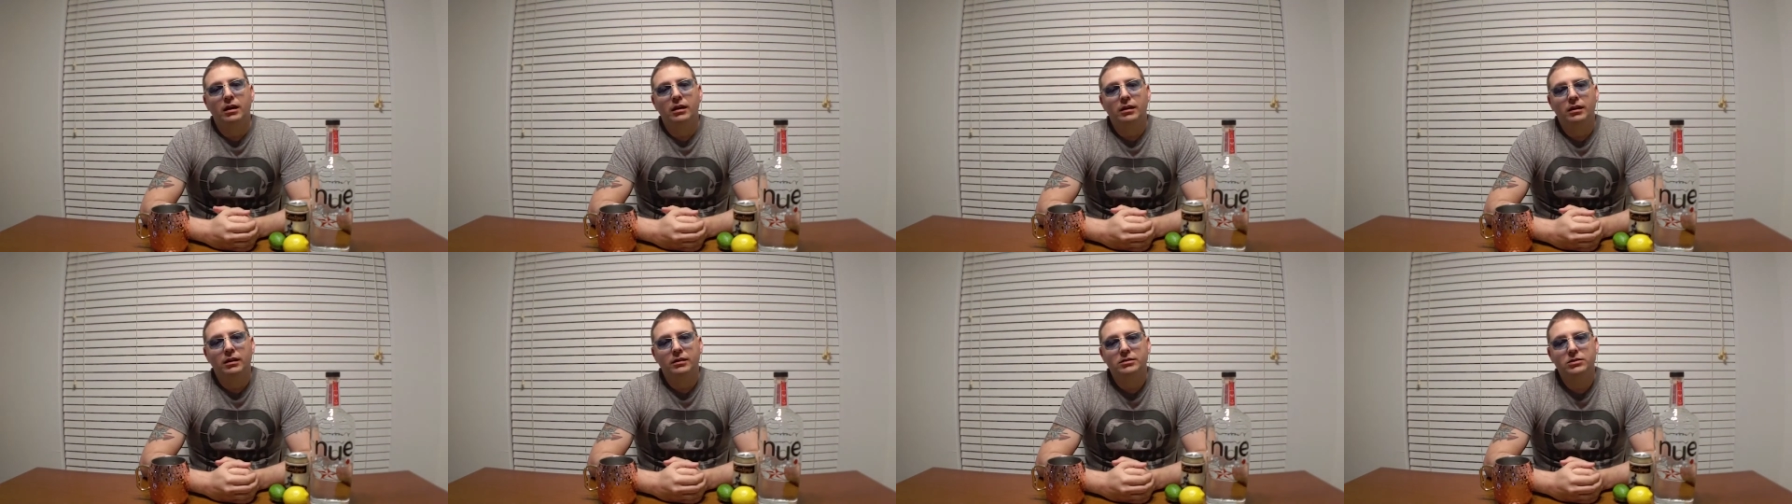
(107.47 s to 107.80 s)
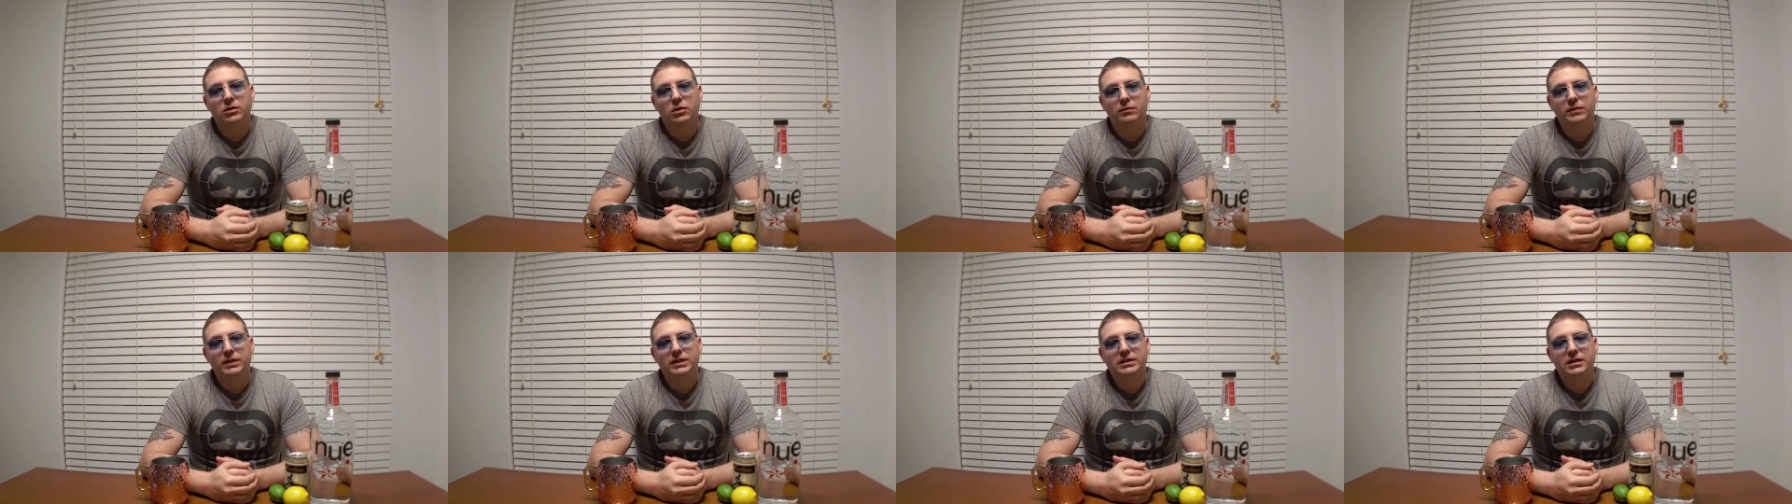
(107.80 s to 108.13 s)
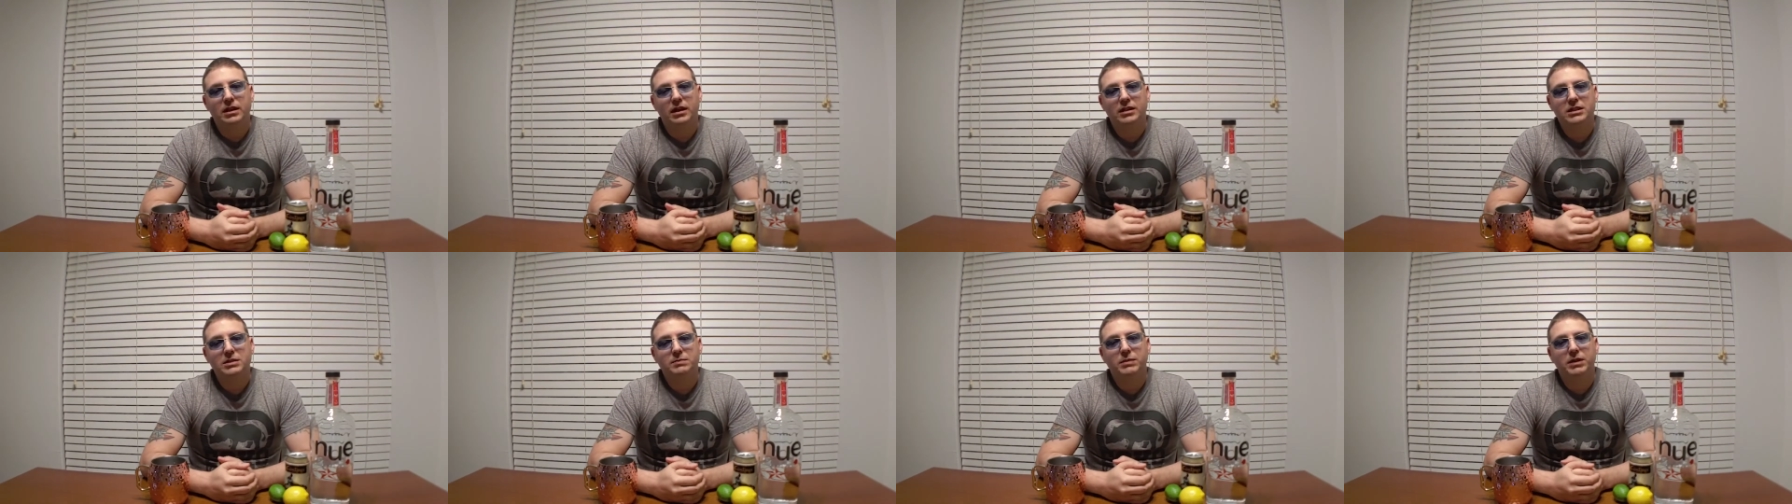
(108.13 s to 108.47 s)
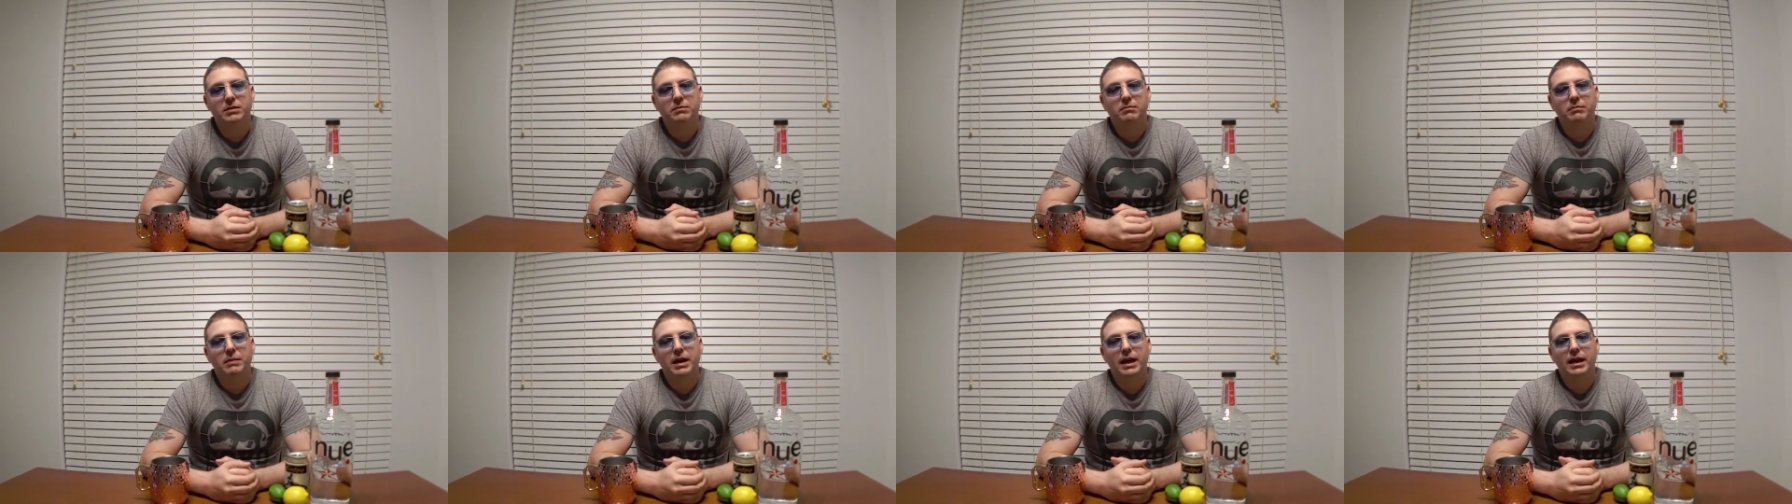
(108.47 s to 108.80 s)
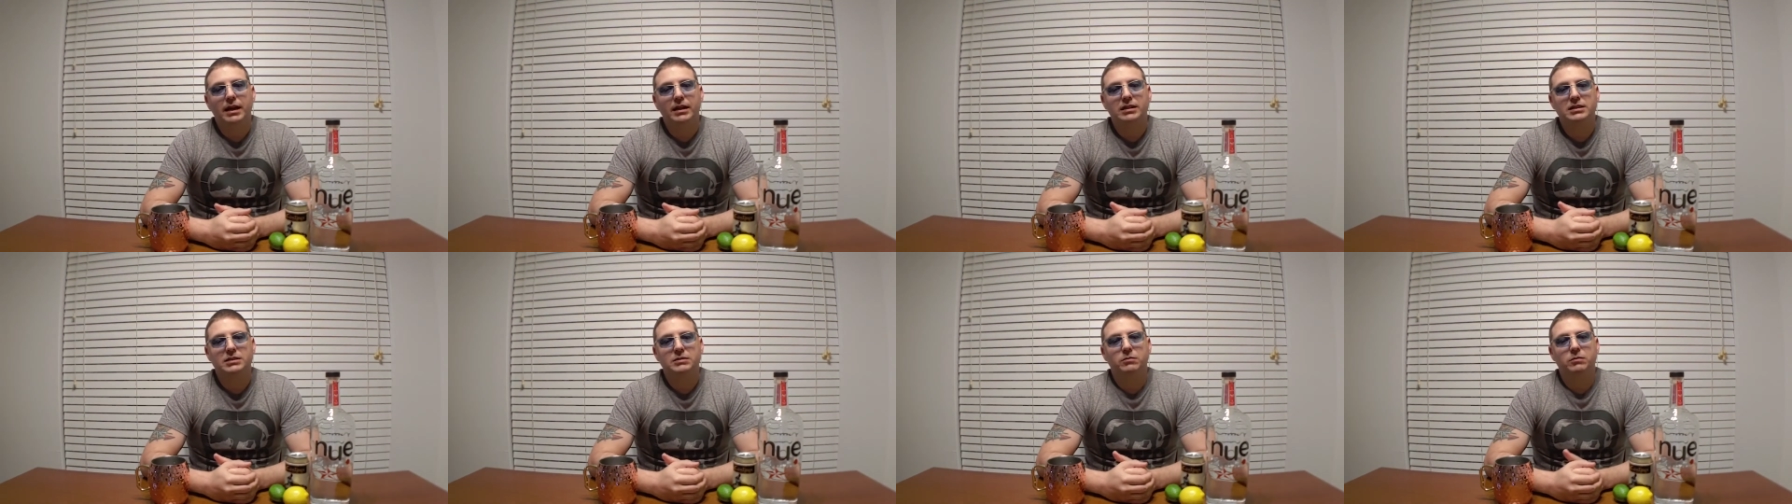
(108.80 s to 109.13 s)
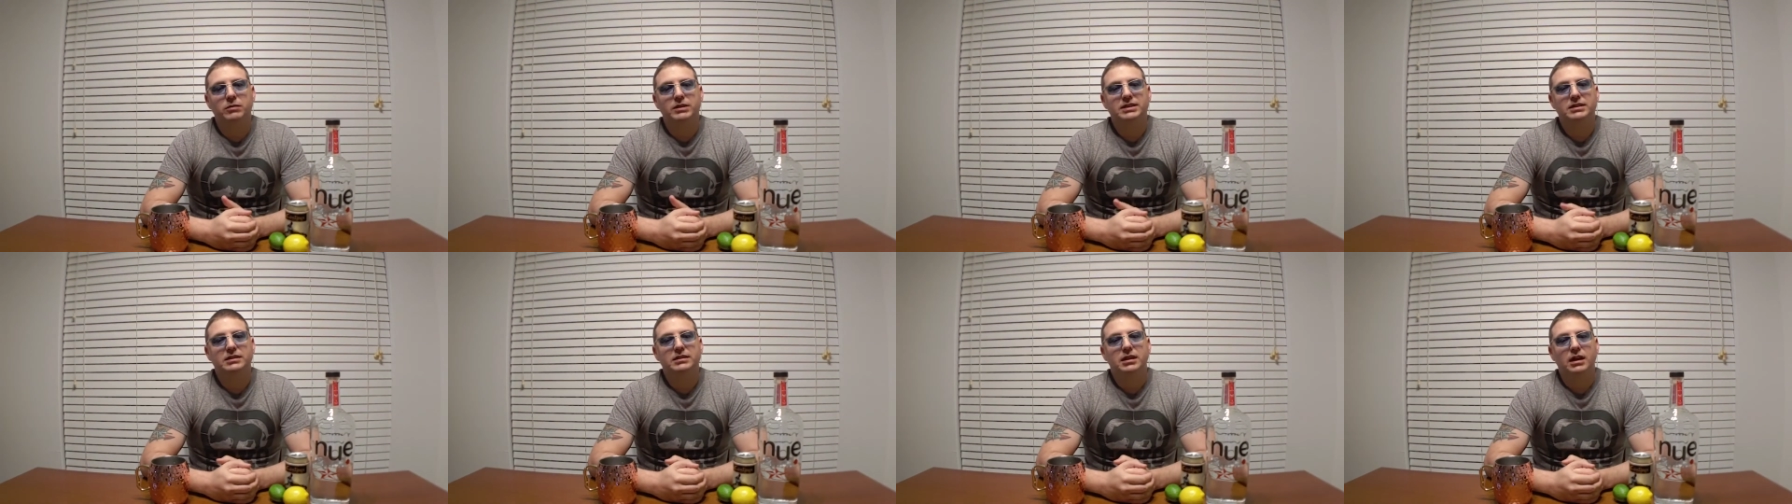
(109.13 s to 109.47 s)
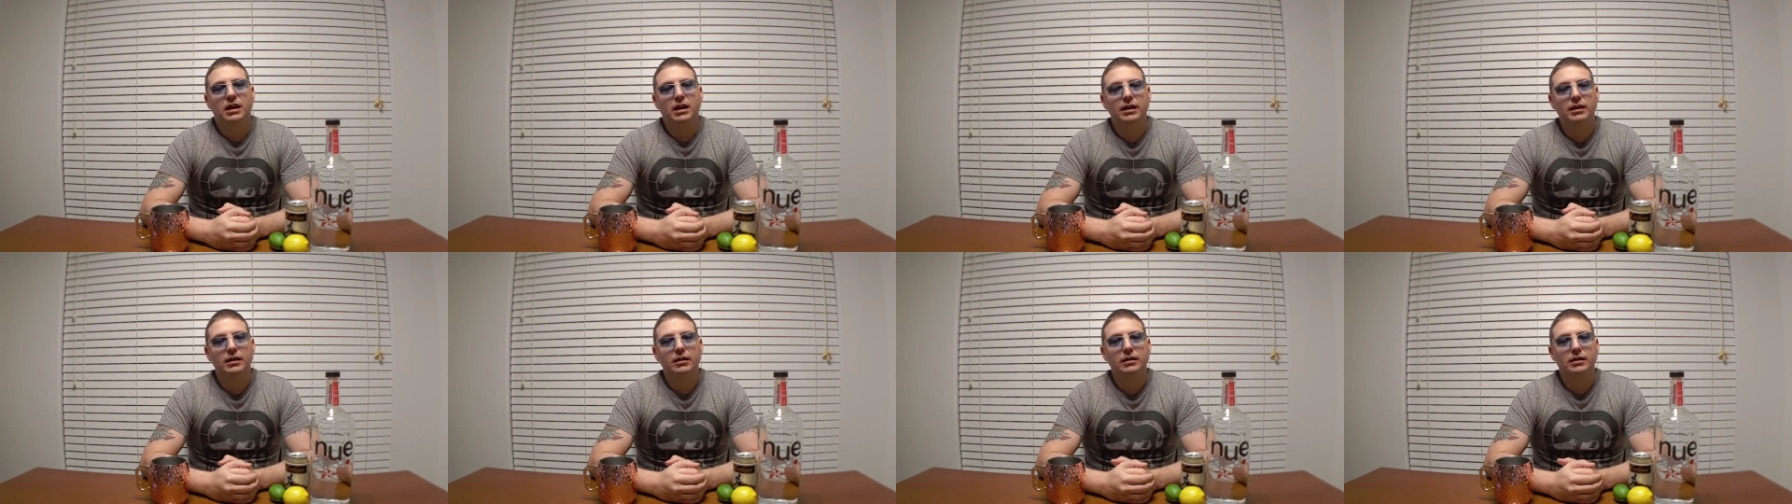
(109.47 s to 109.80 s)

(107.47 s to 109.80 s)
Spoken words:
Sophie's husband, Max, was tired